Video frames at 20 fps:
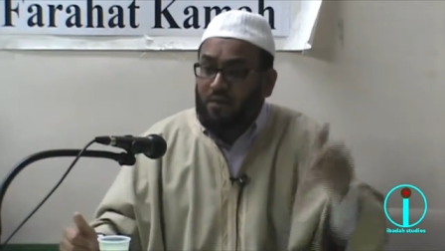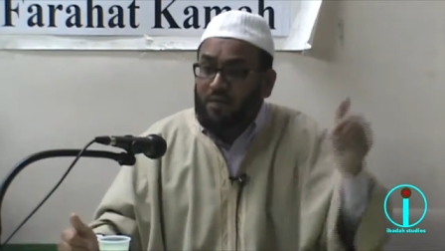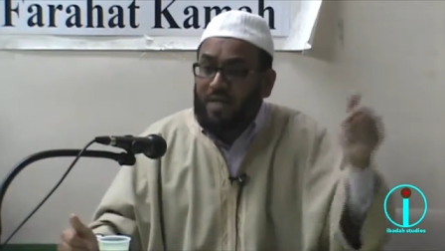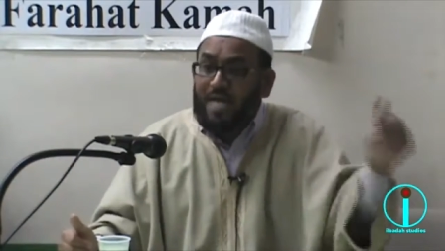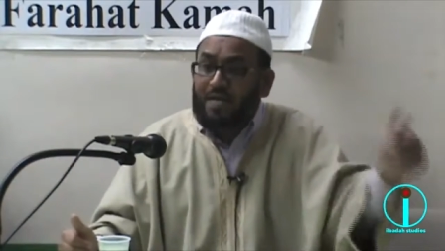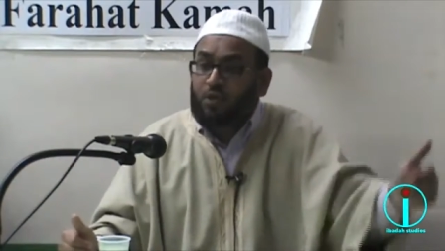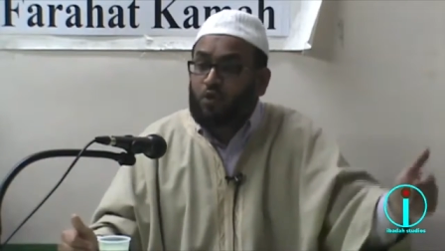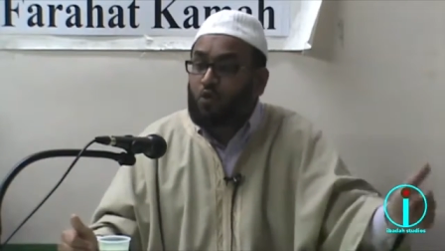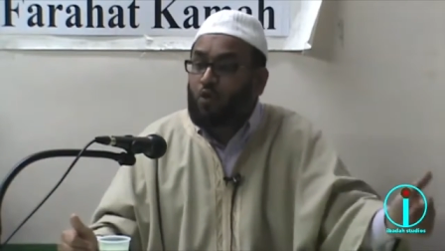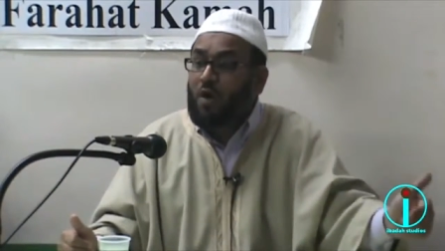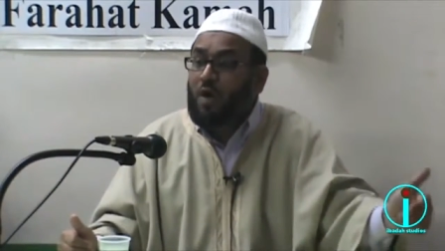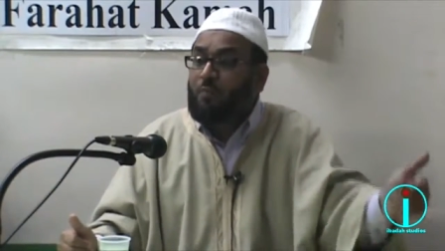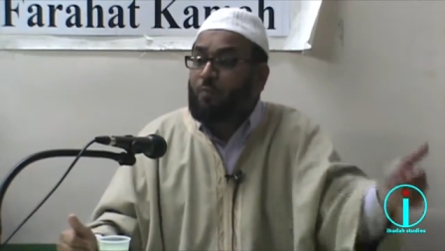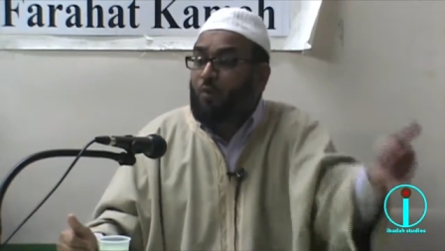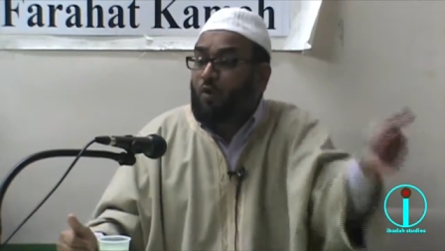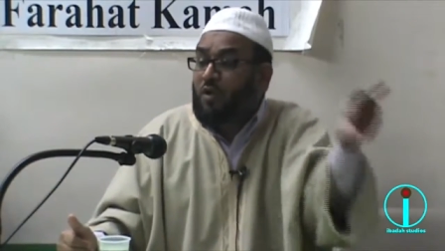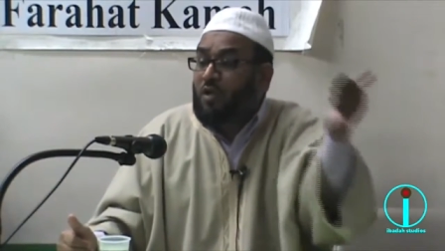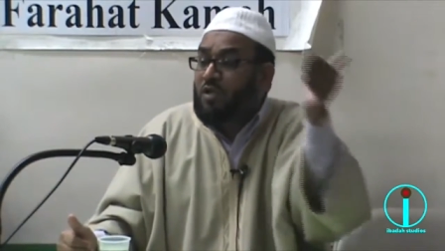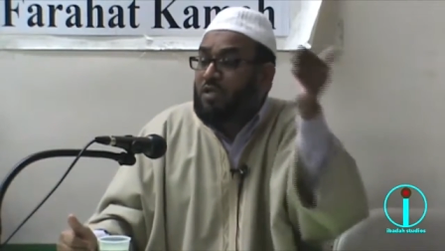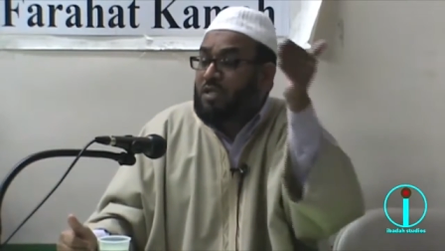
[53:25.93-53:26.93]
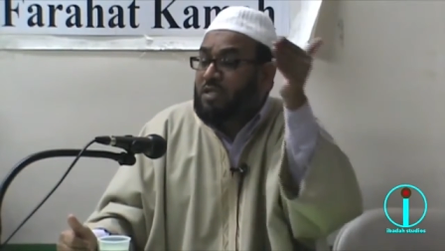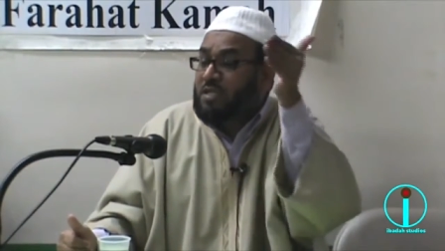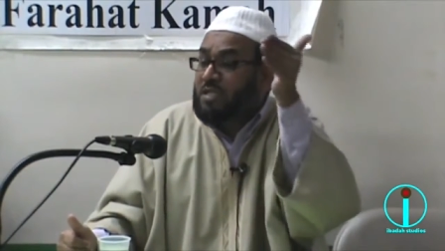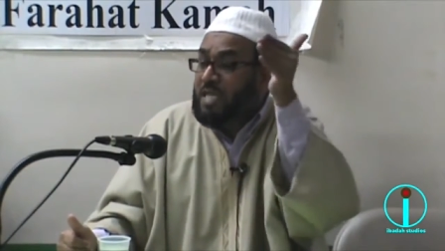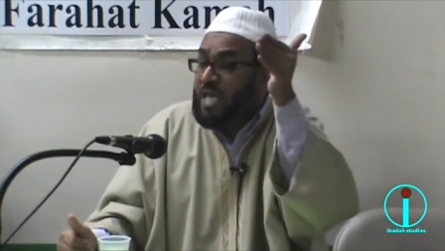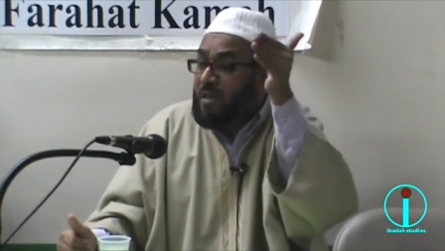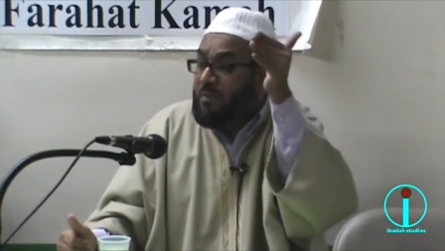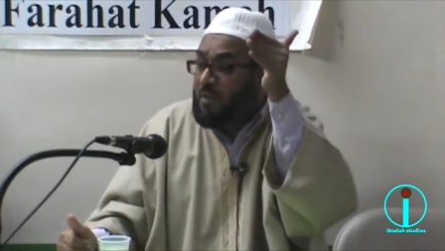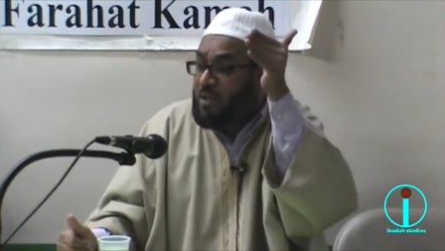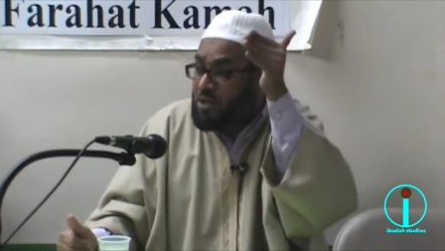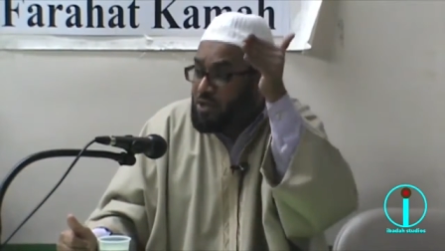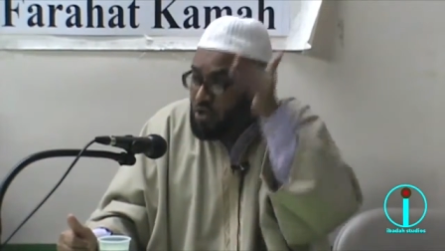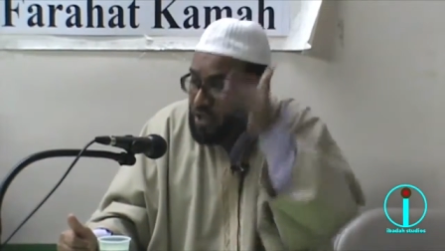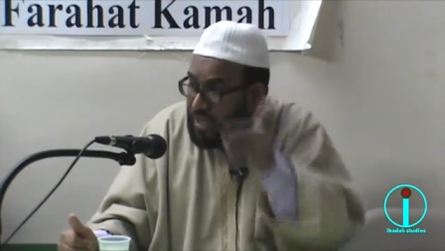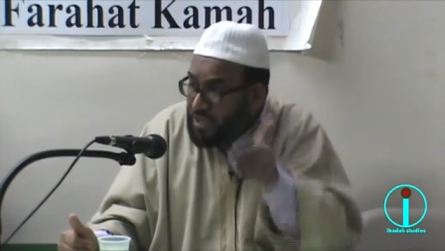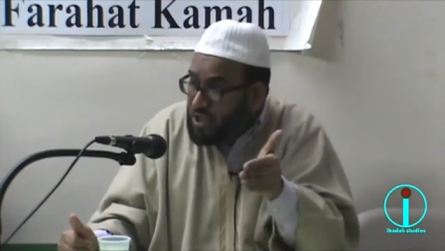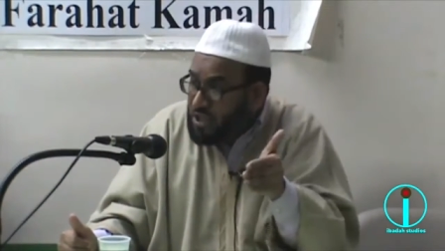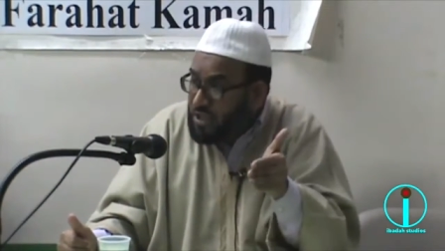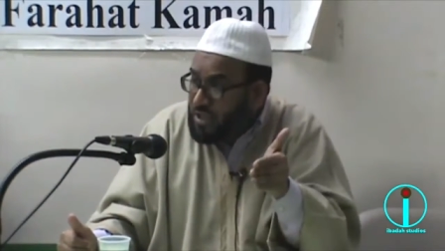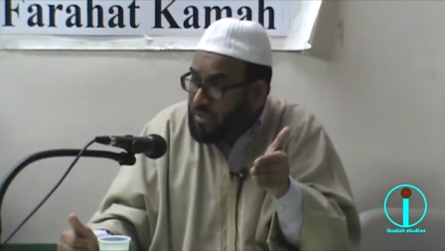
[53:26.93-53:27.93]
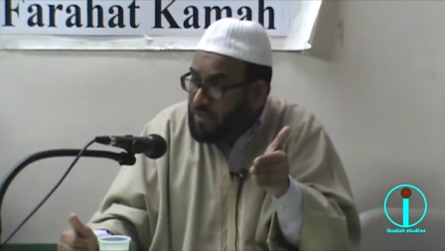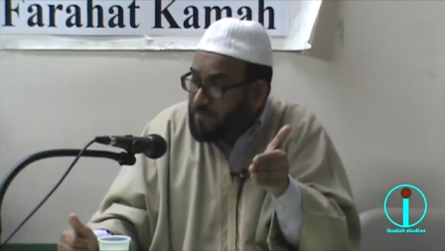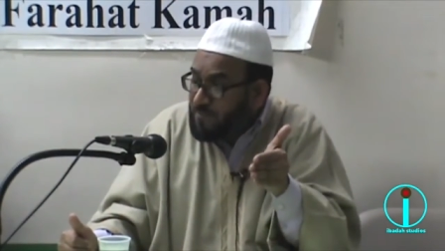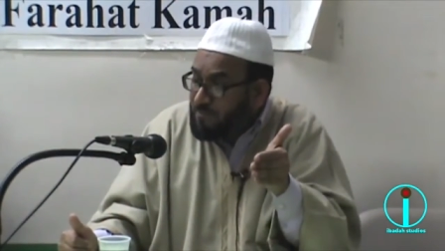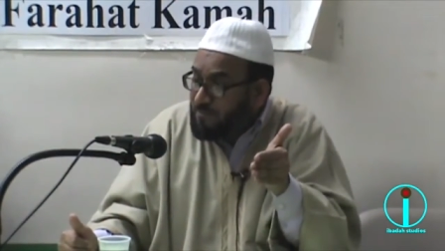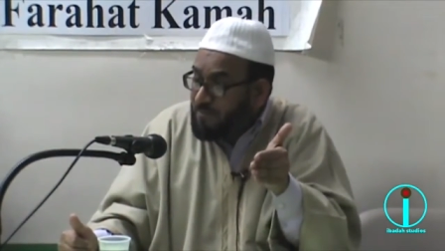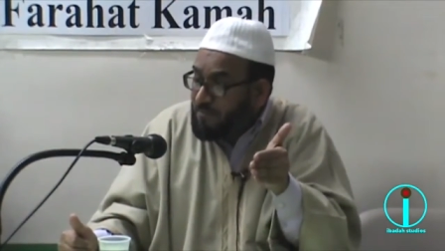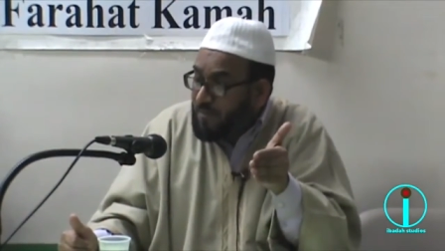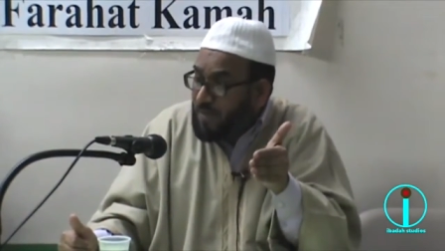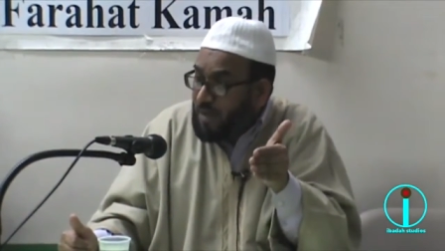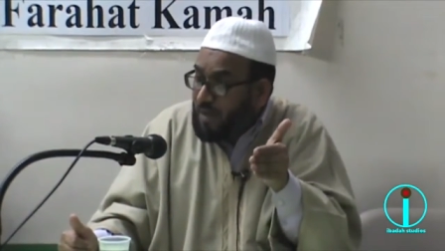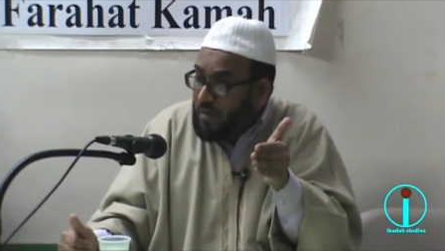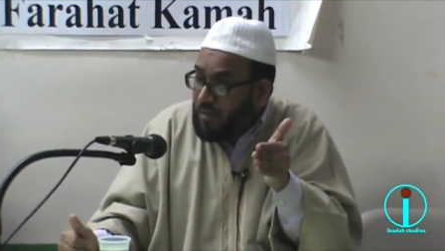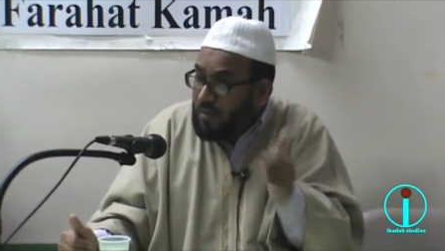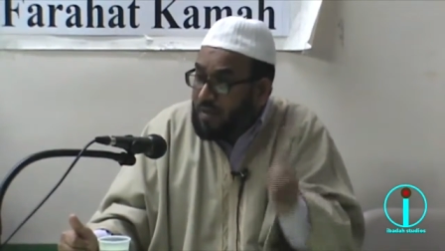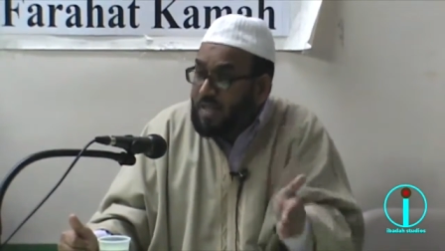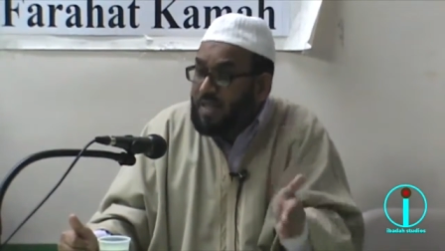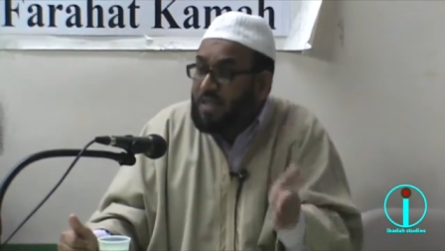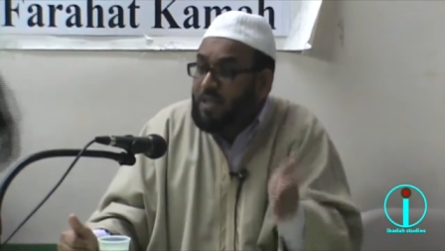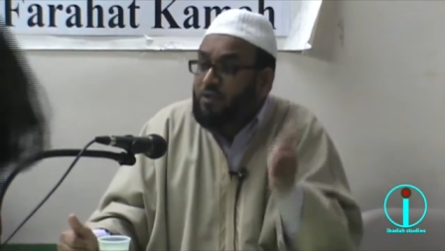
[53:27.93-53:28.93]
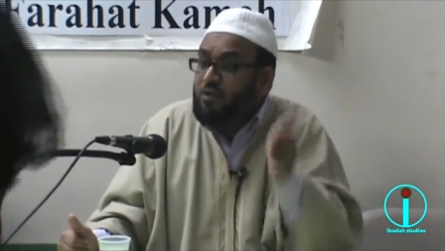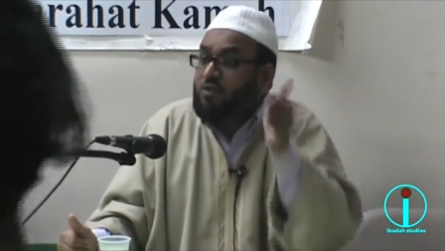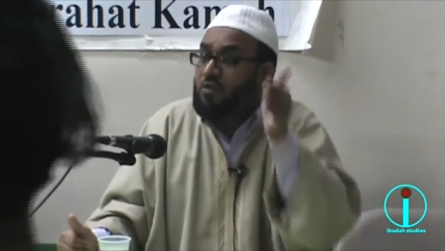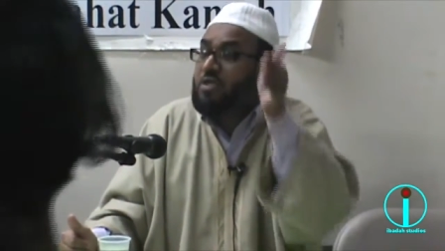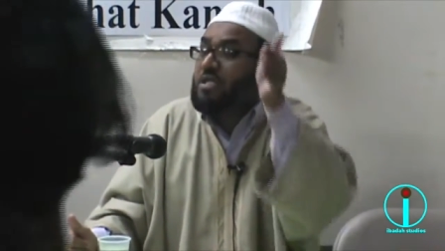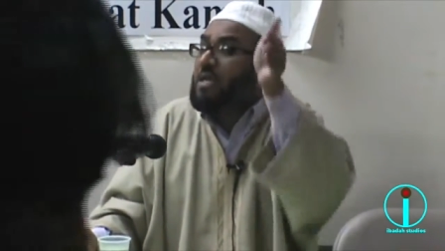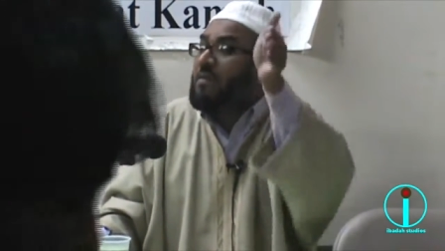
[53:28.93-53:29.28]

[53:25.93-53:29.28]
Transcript: that you are following the same intention leading to the